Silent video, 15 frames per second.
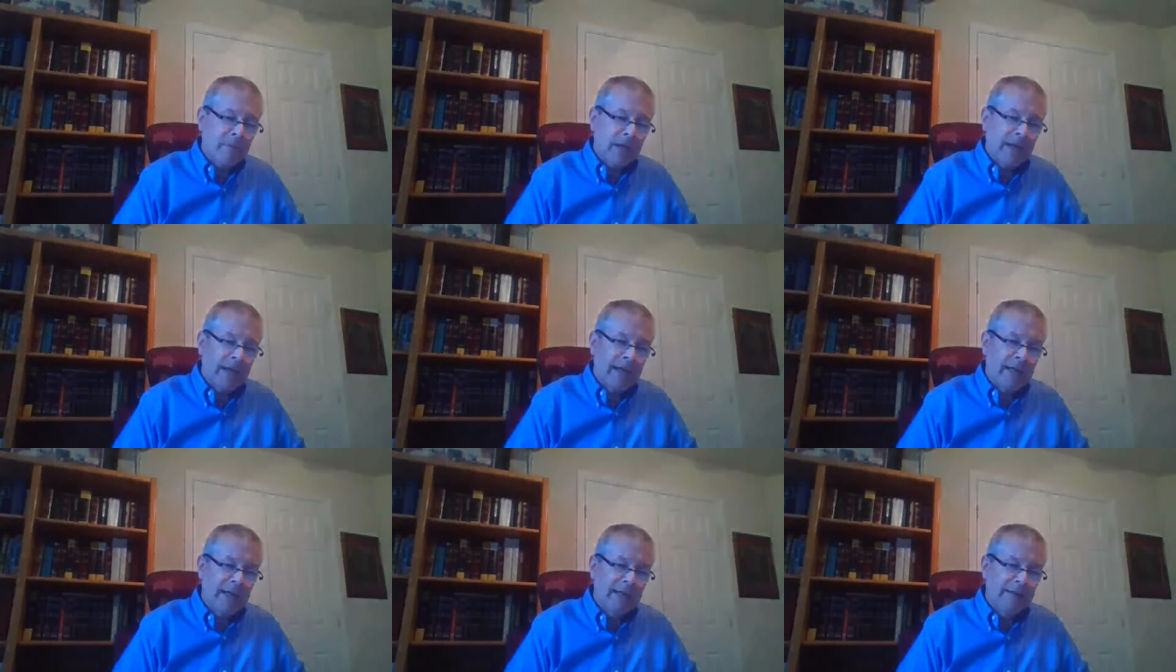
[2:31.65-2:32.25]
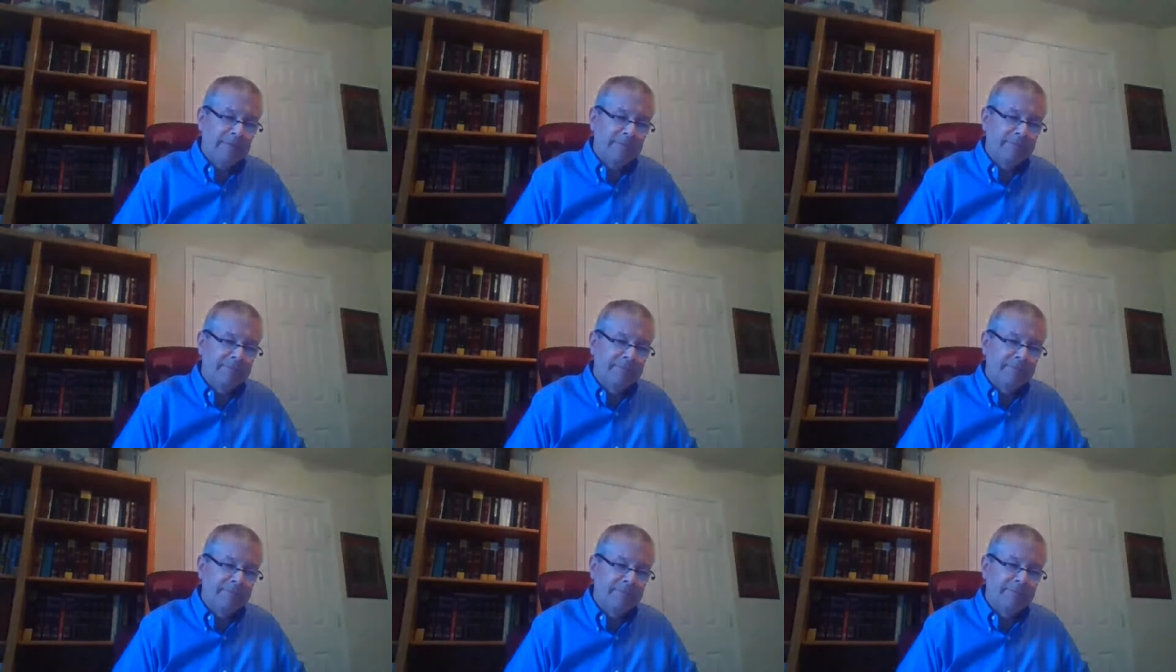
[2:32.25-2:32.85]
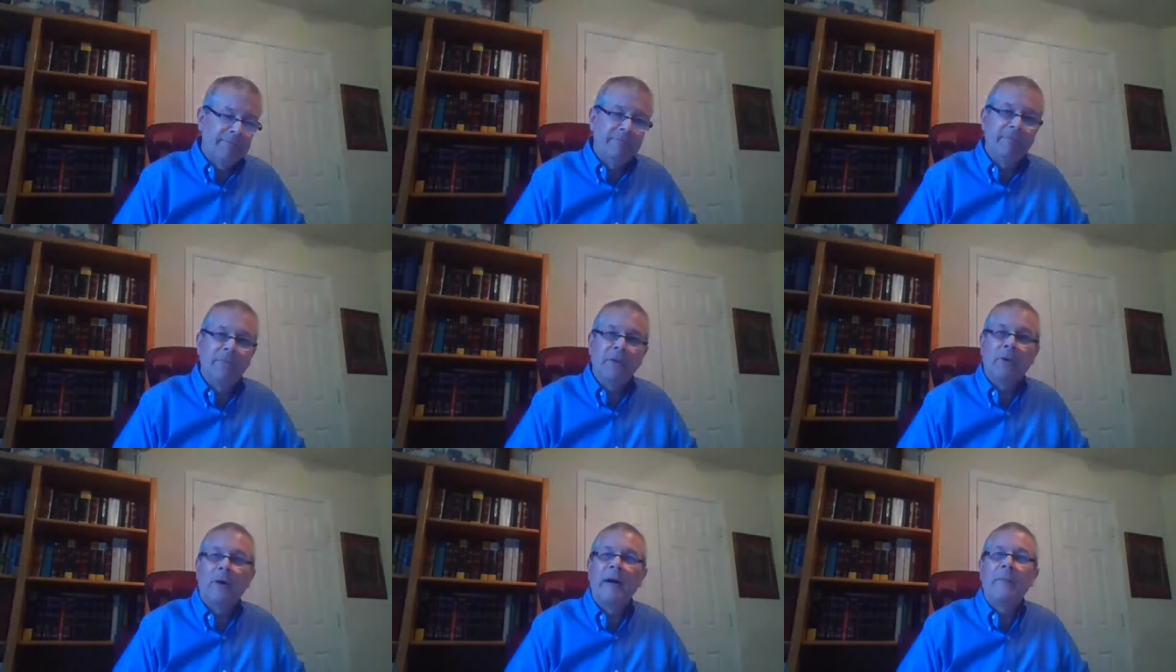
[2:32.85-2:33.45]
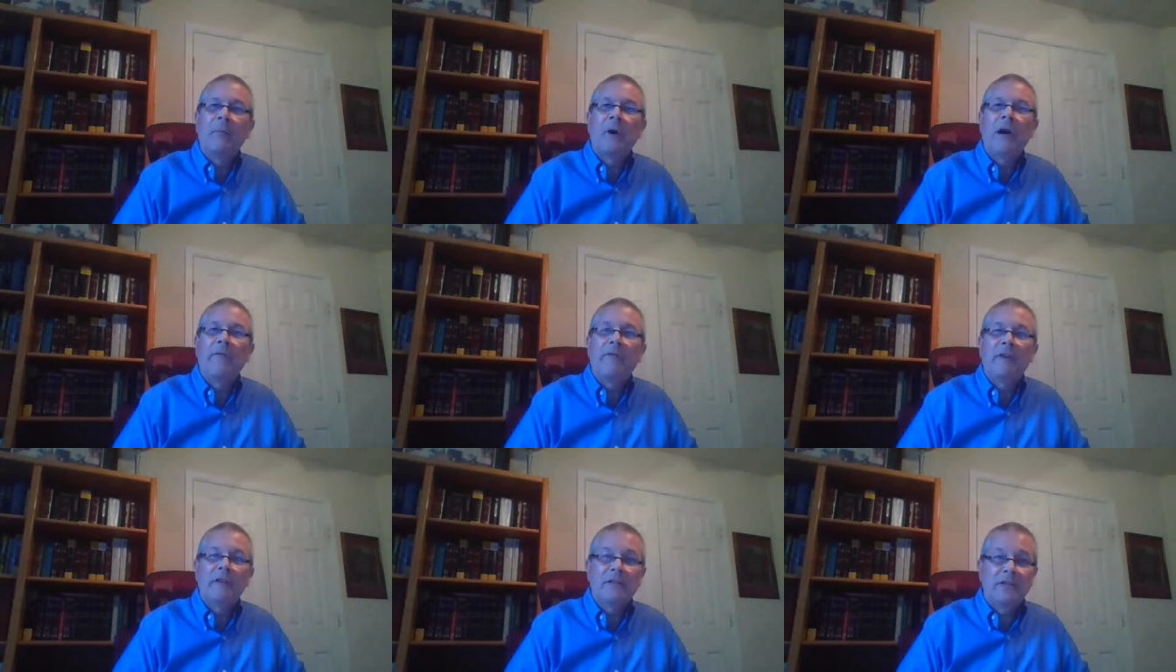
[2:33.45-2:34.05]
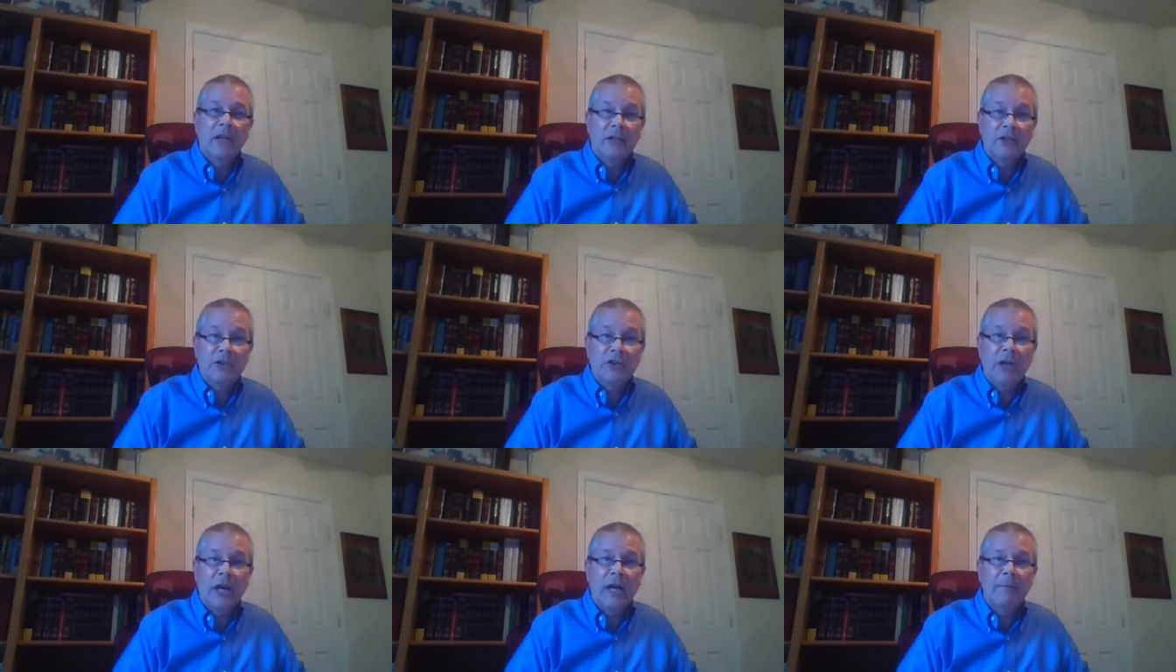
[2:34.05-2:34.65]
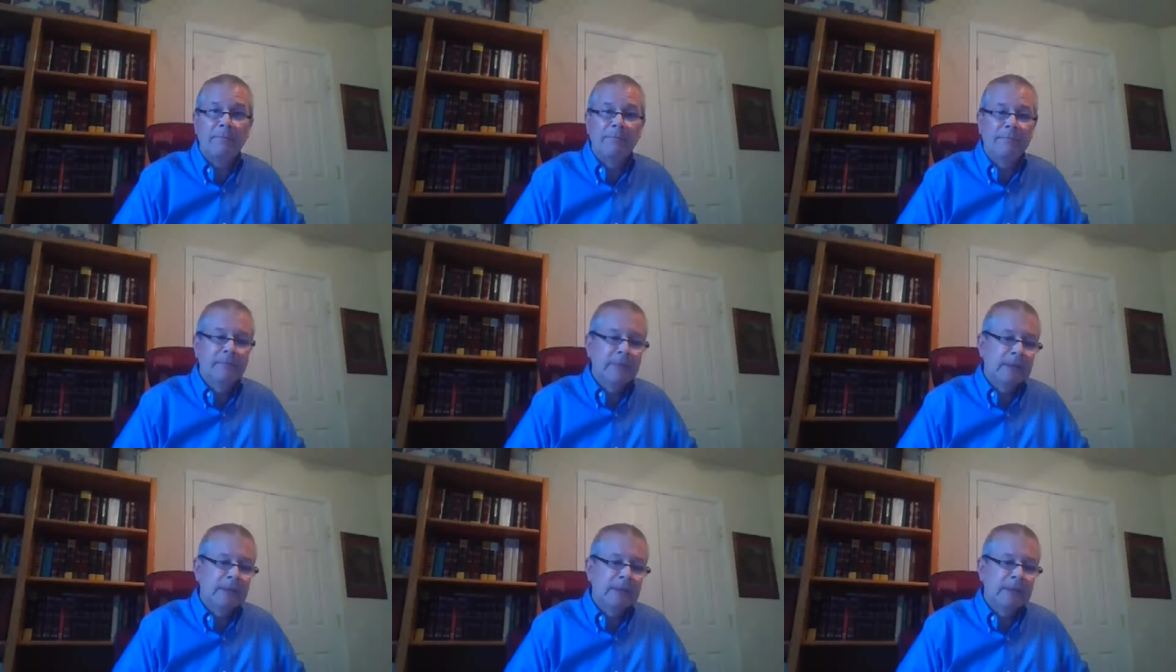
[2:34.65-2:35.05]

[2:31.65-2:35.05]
The great prophet has done his job.